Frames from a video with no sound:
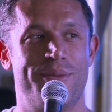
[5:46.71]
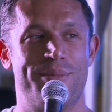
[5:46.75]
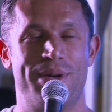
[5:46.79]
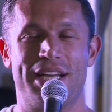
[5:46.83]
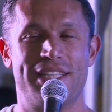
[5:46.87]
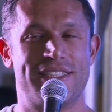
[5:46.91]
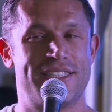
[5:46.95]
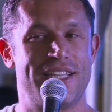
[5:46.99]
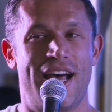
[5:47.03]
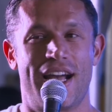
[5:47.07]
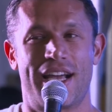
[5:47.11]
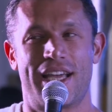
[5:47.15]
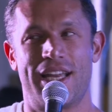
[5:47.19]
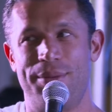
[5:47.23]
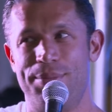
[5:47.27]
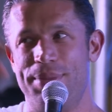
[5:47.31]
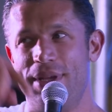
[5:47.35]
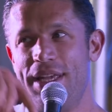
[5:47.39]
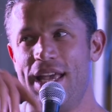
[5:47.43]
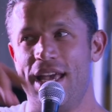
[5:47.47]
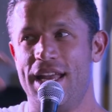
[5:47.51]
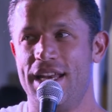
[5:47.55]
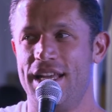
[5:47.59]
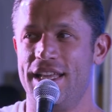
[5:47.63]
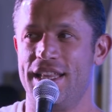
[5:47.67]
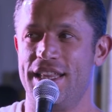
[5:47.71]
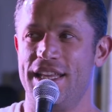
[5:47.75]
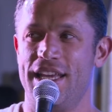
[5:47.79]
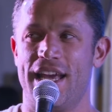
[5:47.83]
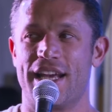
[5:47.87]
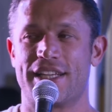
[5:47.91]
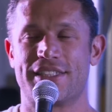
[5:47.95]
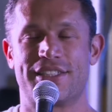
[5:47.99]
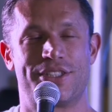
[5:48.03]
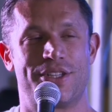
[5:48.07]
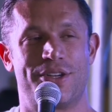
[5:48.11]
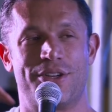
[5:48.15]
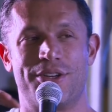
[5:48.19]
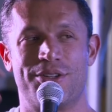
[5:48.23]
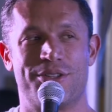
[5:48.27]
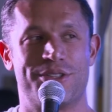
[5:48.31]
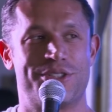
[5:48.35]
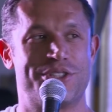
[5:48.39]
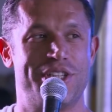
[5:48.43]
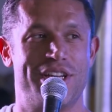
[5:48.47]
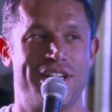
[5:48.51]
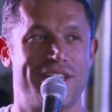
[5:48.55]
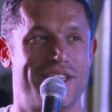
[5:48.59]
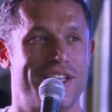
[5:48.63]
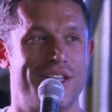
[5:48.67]
But it's not going to be any of the external
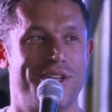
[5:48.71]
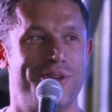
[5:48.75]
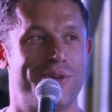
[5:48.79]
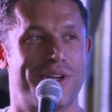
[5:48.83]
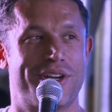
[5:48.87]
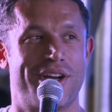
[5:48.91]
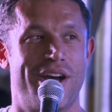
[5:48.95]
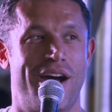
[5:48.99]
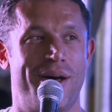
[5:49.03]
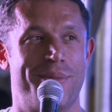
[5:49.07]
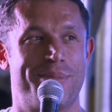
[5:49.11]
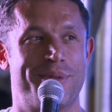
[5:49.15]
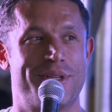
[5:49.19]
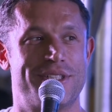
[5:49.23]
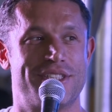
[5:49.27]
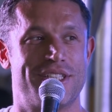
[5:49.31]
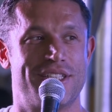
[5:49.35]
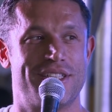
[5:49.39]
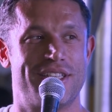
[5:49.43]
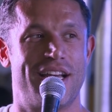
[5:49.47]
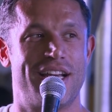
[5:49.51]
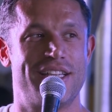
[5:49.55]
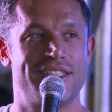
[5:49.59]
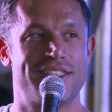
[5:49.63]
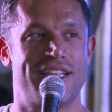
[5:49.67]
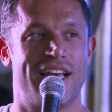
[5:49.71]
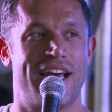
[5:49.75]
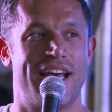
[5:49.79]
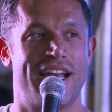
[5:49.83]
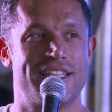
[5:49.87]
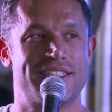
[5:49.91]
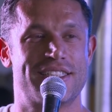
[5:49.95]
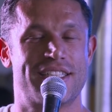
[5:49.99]
shit that you accomplish that does that.